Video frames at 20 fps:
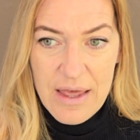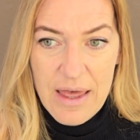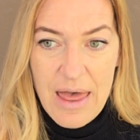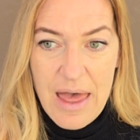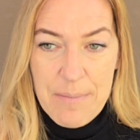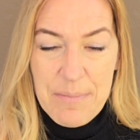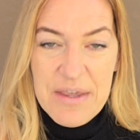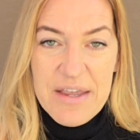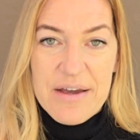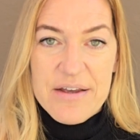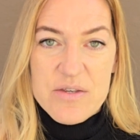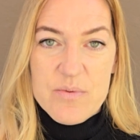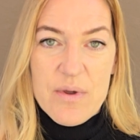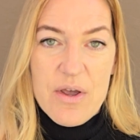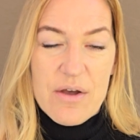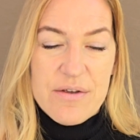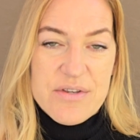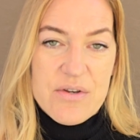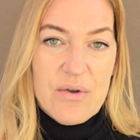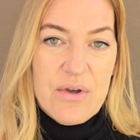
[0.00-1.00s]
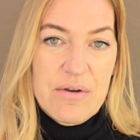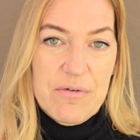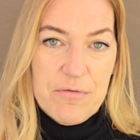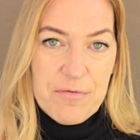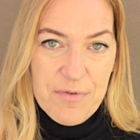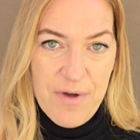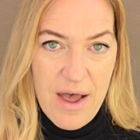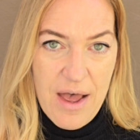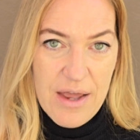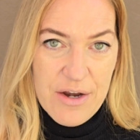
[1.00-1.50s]
And because we also
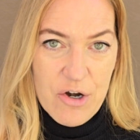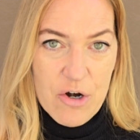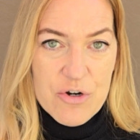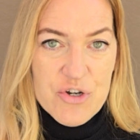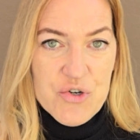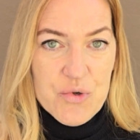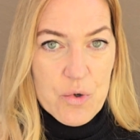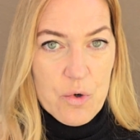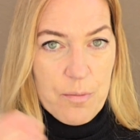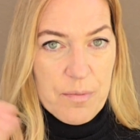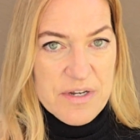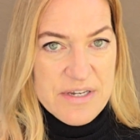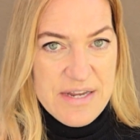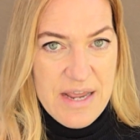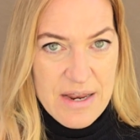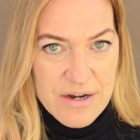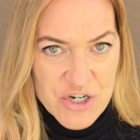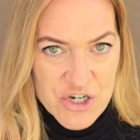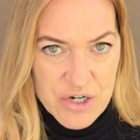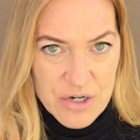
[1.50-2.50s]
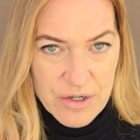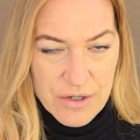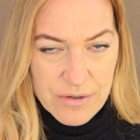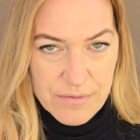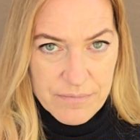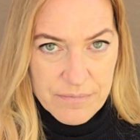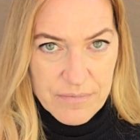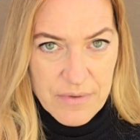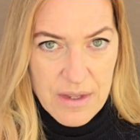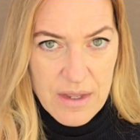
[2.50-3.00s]
confine our true potential,